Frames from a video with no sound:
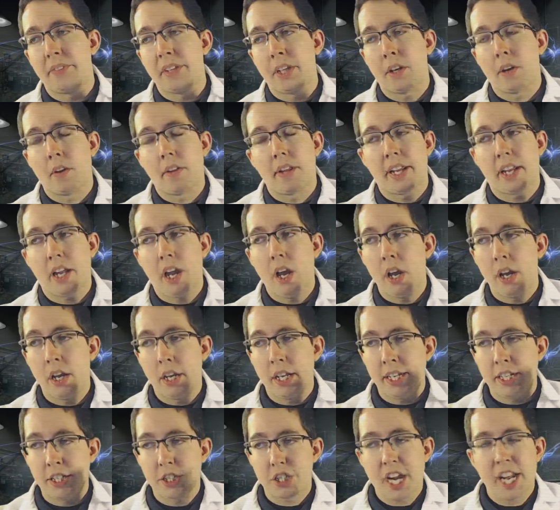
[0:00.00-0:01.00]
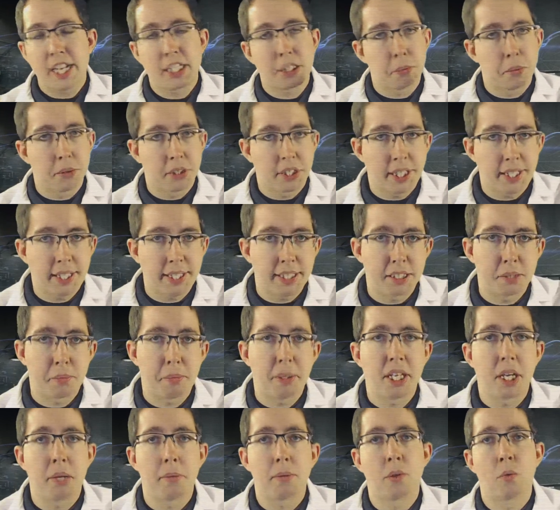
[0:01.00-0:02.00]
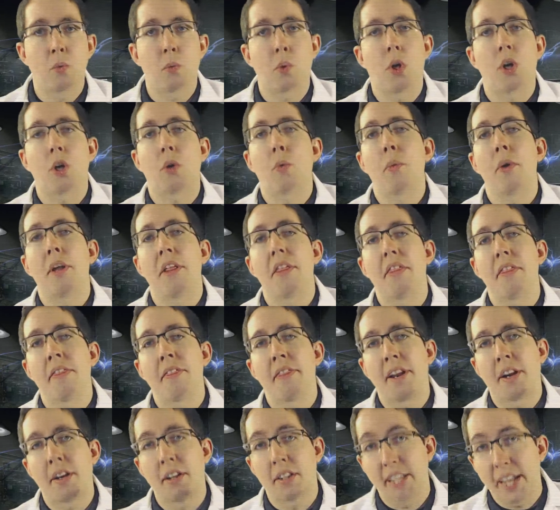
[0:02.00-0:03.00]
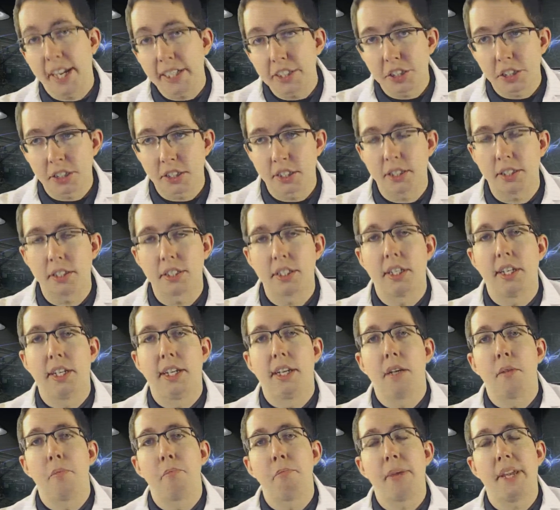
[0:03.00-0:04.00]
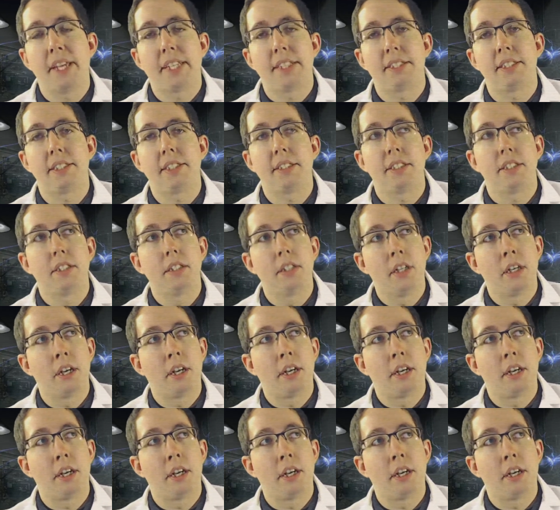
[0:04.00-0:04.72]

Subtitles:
like each expertise being able to work with their legend makes it